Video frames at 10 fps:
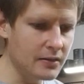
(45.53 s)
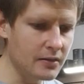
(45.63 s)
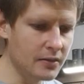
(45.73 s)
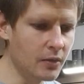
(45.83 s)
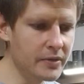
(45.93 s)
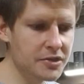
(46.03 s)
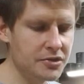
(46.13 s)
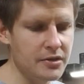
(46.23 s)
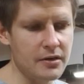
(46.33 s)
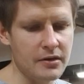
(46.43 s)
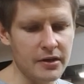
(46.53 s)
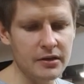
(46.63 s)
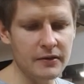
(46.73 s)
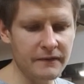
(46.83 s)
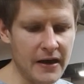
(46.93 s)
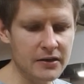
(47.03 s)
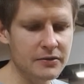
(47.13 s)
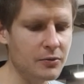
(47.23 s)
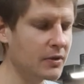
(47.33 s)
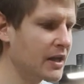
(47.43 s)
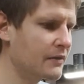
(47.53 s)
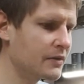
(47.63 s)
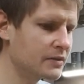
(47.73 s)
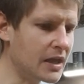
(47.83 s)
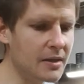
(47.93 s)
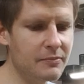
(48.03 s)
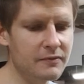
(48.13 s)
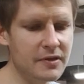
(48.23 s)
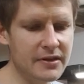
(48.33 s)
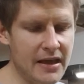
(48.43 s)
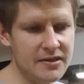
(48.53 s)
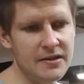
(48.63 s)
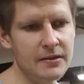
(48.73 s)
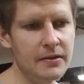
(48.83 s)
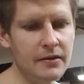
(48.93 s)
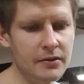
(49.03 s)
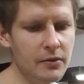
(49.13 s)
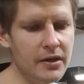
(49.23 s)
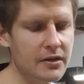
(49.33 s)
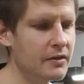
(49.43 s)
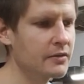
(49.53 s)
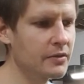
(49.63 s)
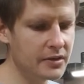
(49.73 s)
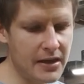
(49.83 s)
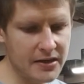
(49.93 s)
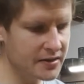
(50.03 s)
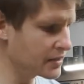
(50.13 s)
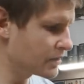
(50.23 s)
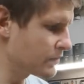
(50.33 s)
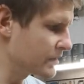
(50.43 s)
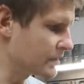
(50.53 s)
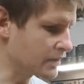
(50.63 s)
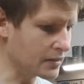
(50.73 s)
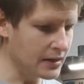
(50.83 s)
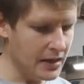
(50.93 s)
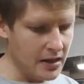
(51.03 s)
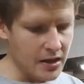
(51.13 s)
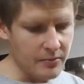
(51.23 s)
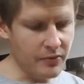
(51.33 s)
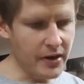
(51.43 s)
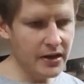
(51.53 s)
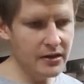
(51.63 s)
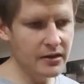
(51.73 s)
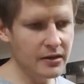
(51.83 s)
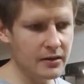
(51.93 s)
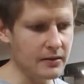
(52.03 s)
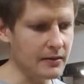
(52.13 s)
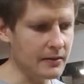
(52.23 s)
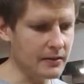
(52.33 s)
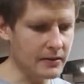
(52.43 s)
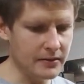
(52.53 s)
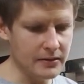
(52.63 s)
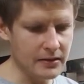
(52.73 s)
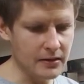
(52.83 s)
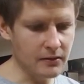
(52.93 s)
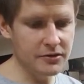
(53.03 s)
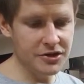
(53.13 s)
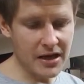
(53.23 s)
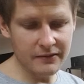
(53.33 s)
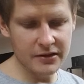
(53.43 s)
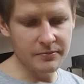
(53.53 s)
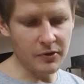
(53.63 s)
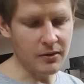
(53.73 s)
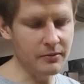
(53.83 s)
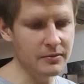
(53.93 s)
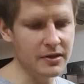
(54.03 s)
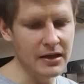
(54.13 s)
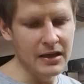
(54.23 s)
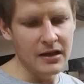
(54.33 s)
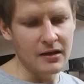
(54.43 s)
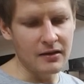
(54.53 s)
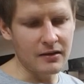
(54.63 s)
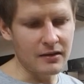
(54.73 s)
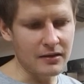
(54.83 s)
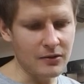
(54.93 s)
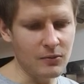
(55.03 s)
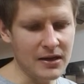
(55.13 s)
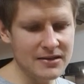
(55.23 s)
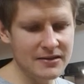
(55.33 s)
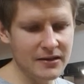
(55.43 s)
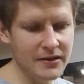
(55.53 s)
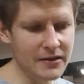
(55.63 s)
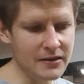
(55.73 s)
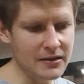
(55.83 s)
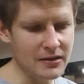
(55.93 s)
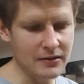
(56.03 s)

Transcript: no engineer in the factory, whatever type of the testing they're doing testing with braking longevity, probably what's the heat